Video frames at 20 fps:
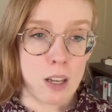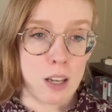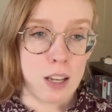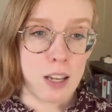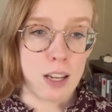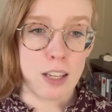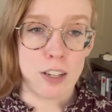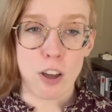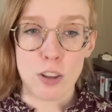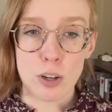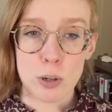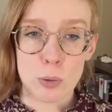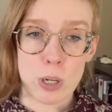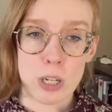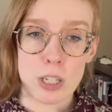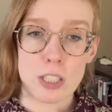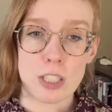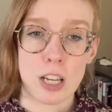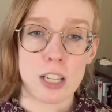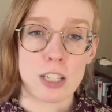In other
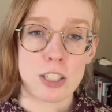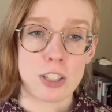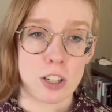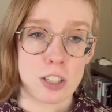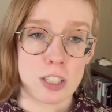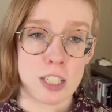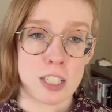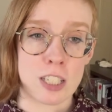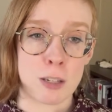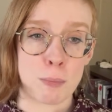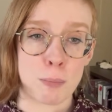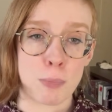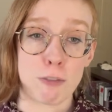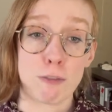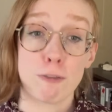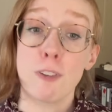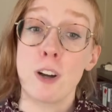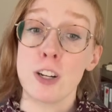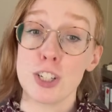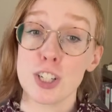words, adultism
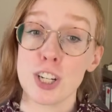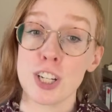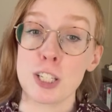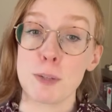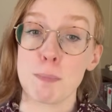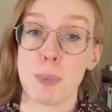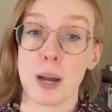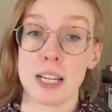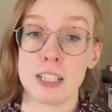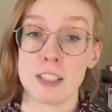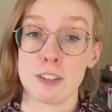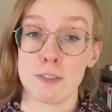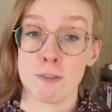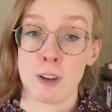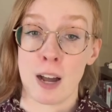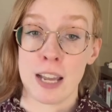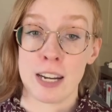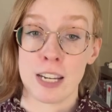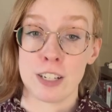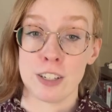functions by
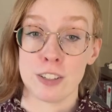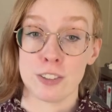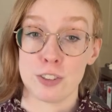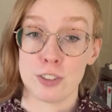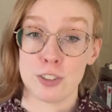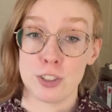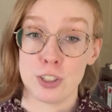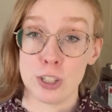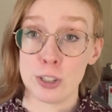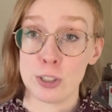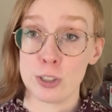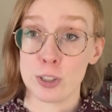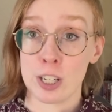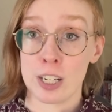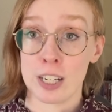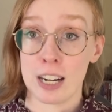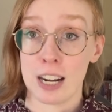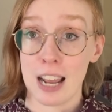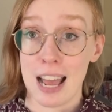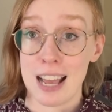defining
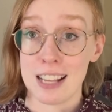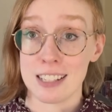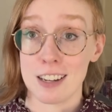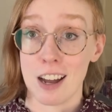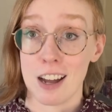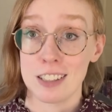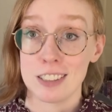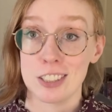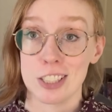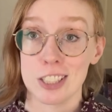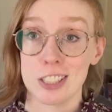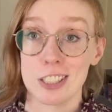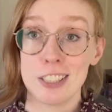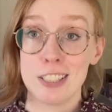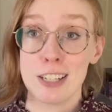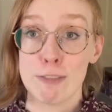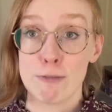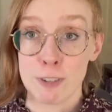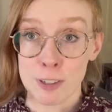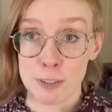children as not just
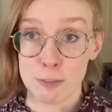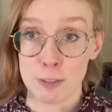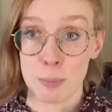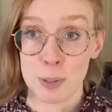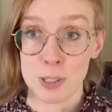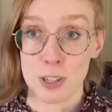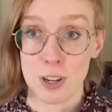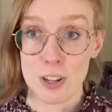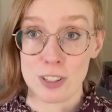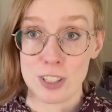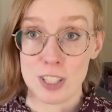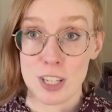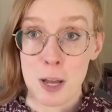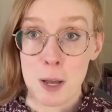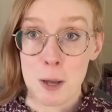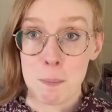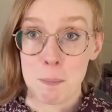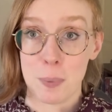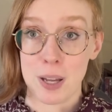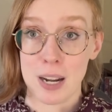different from adults,
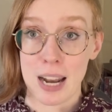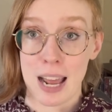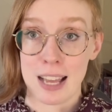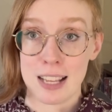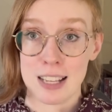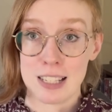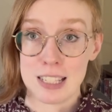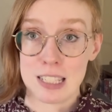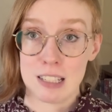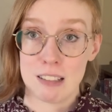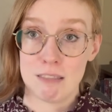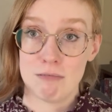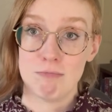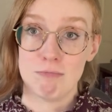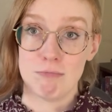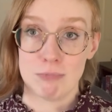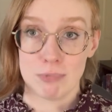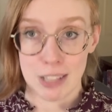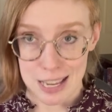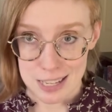but as
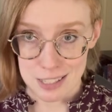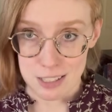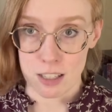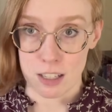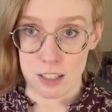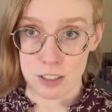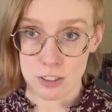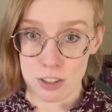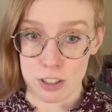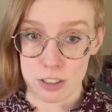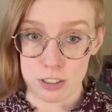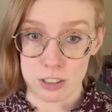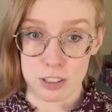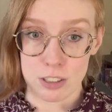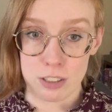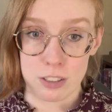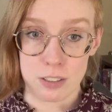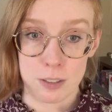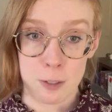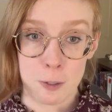less than adults.
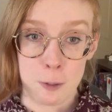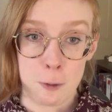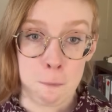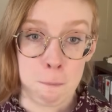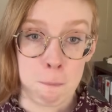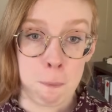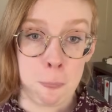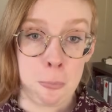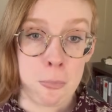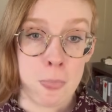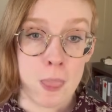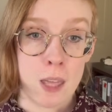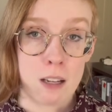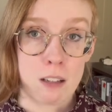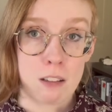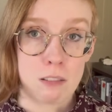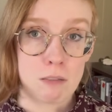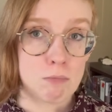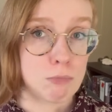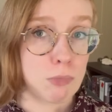
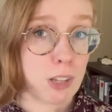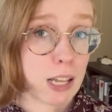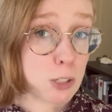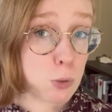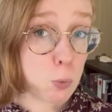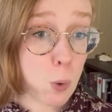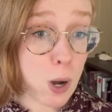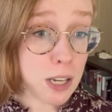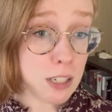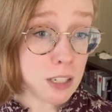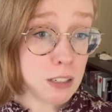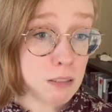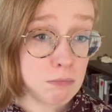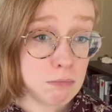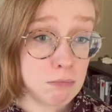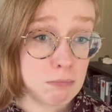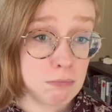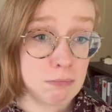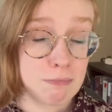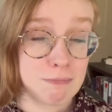Less what?
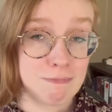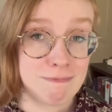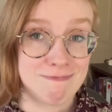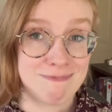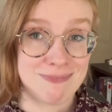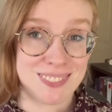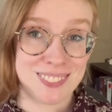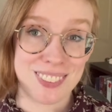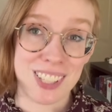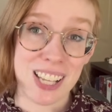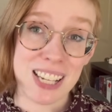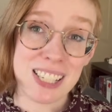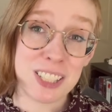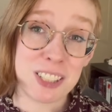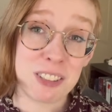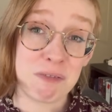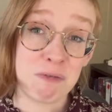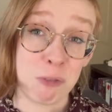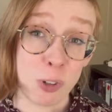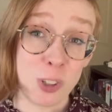
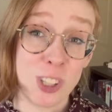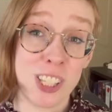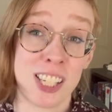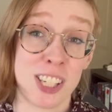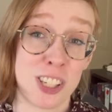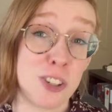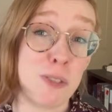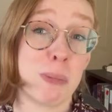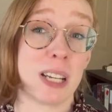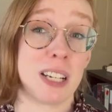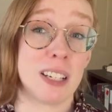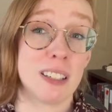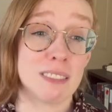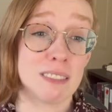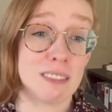Less fully human.